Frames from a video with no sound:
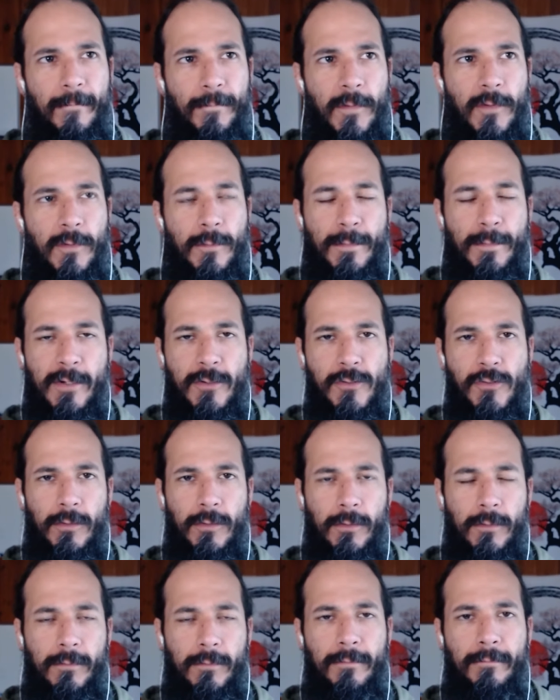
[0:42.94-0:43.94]

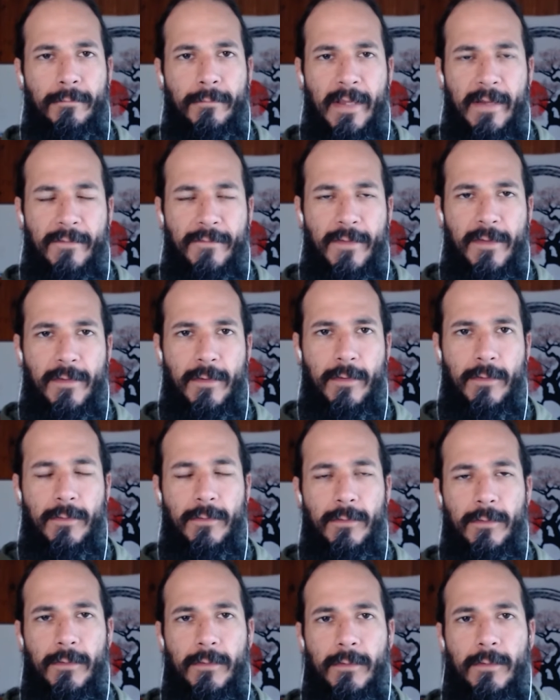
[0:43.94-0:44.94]
spiritual,
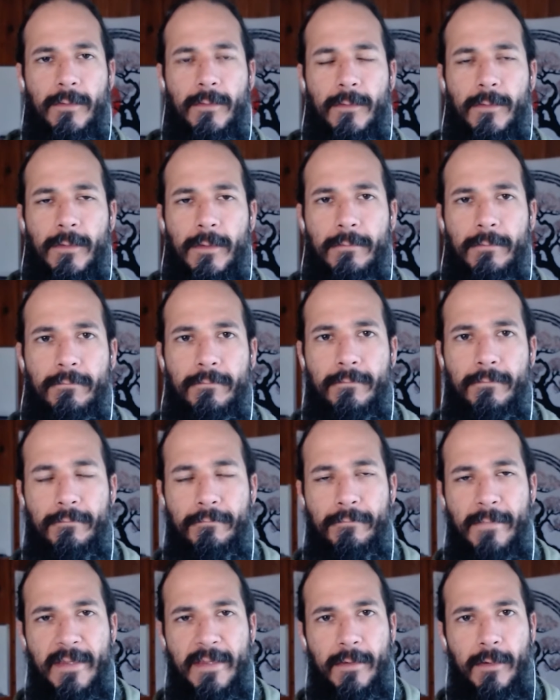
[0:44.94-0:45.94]
metaphysical, or
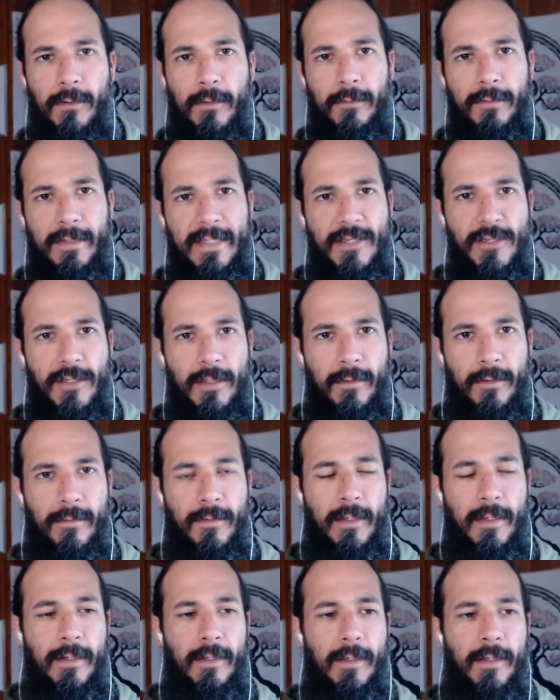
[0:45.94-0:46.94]
mystical teachings
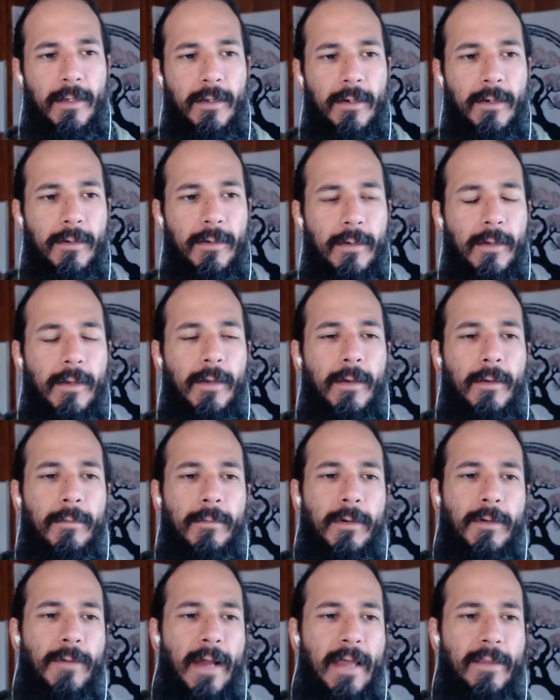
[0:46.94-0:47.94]
in here,
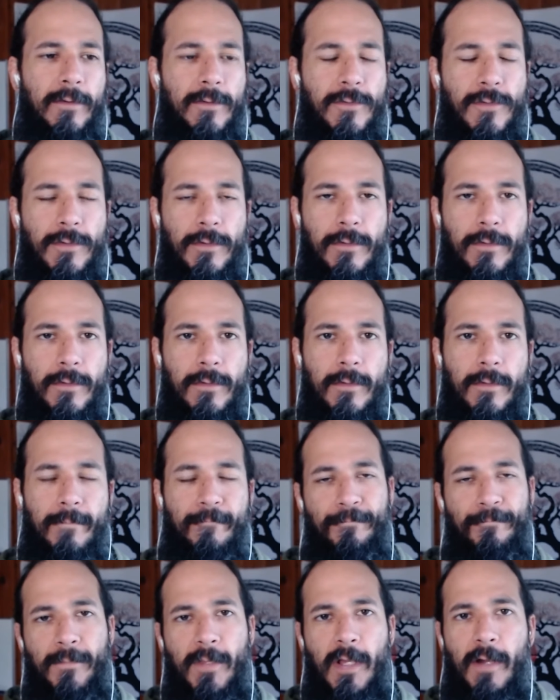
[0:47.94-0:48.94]
but rather just
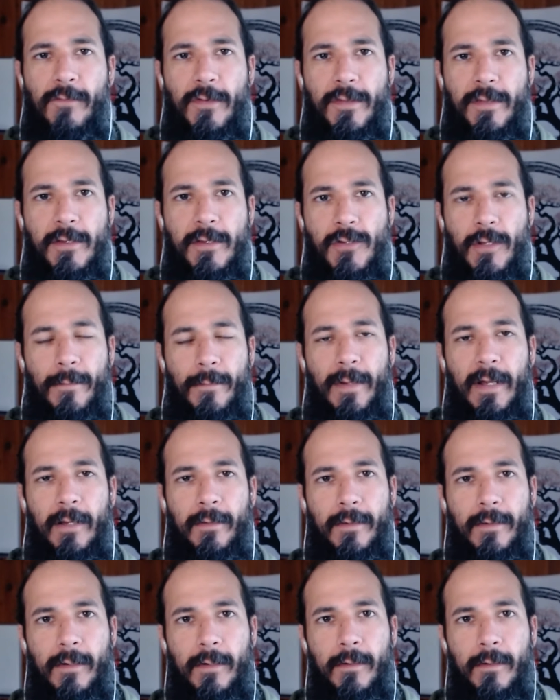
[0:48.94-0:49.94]
conversation
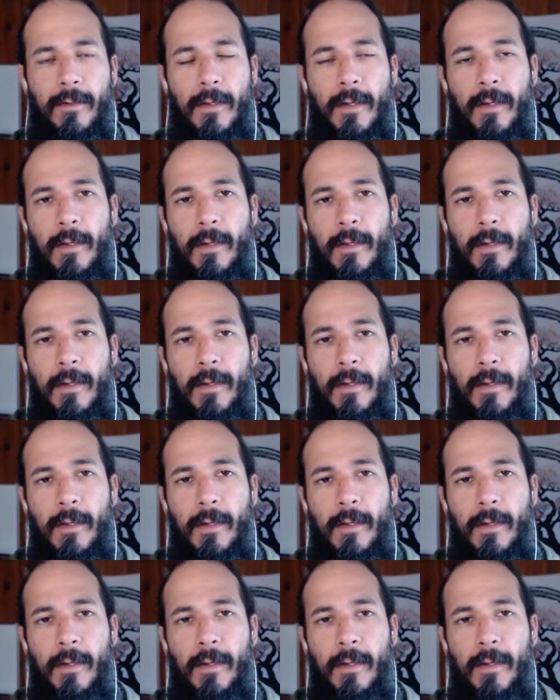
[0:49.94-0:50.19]
about their